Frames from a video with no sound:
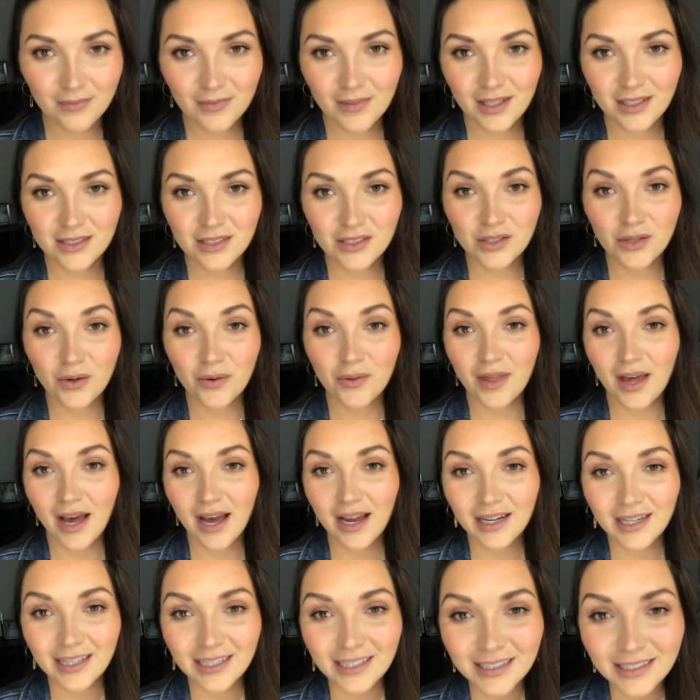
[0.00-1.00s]
So that
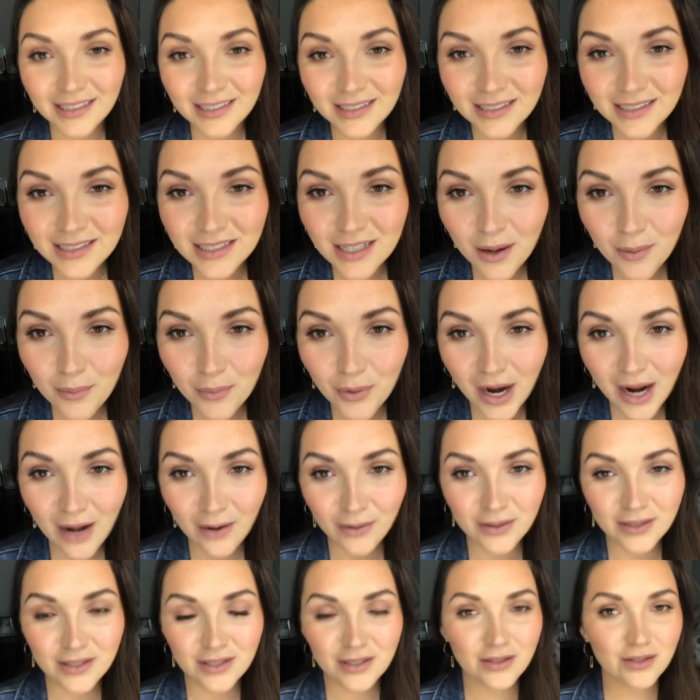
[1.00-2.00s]
is
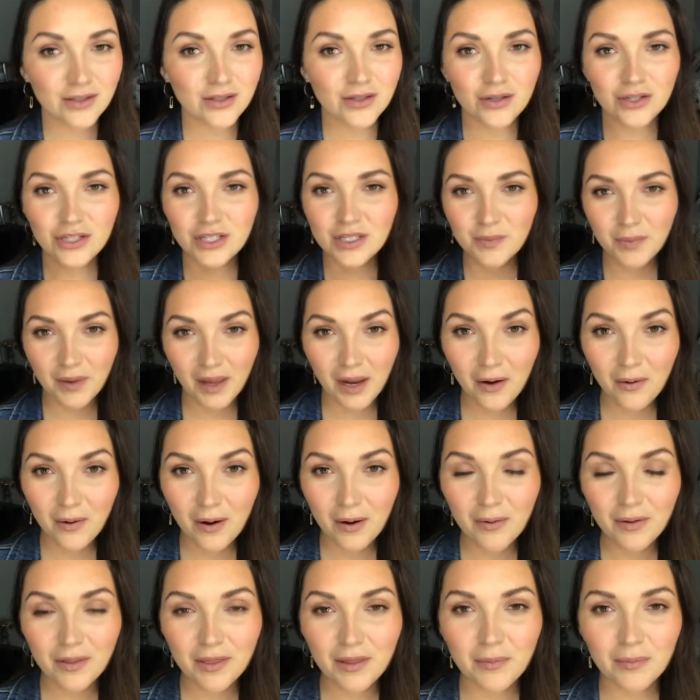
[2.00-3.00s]
brows. So just play around
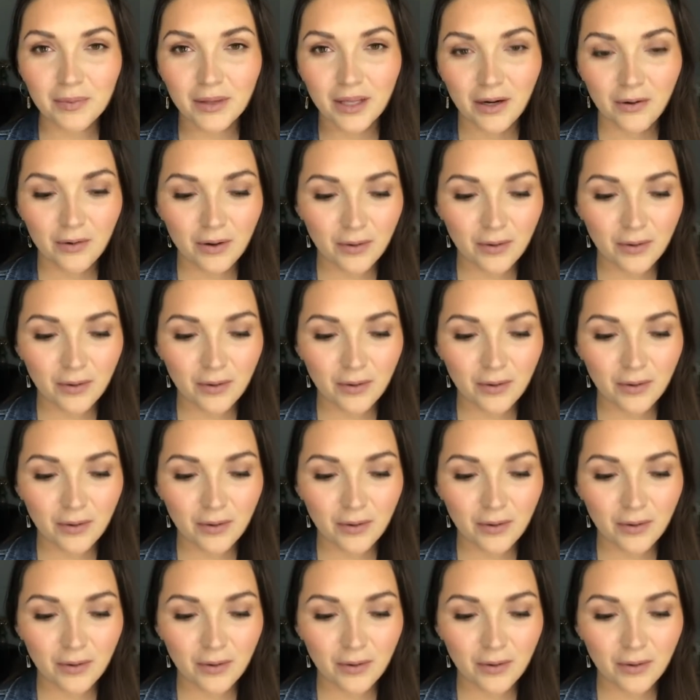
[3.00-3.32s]
with it, play around